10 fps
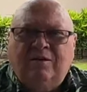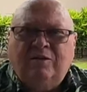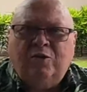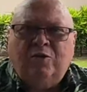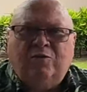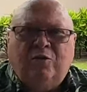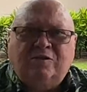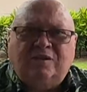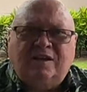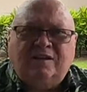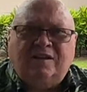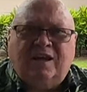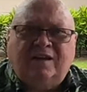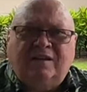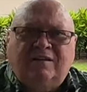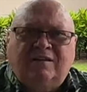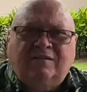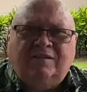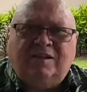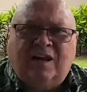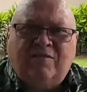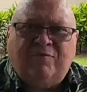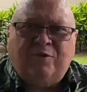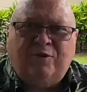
universities like Stanford